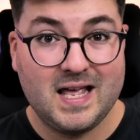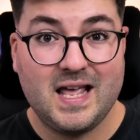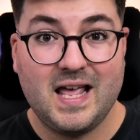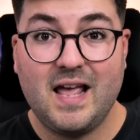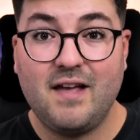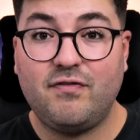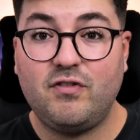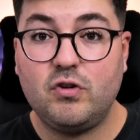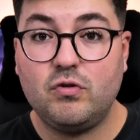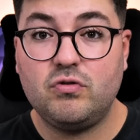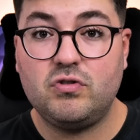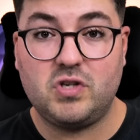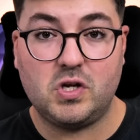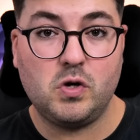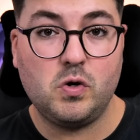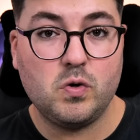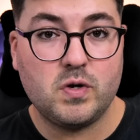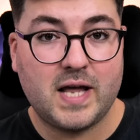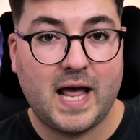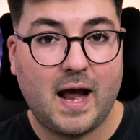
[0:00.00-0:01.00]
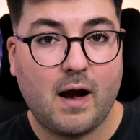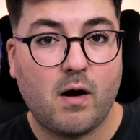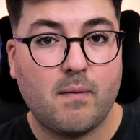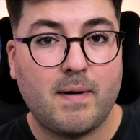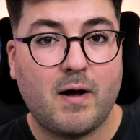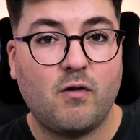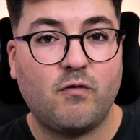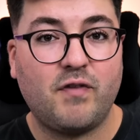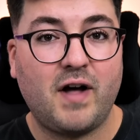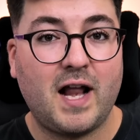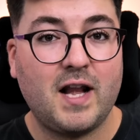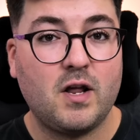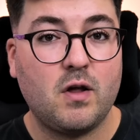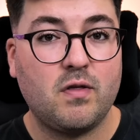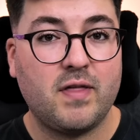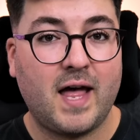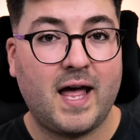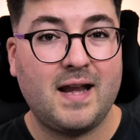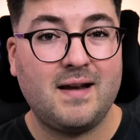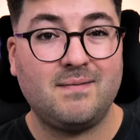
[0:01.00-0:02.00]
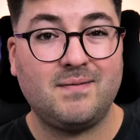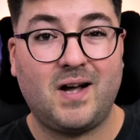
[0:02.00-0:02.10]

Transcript: If you do care about value then,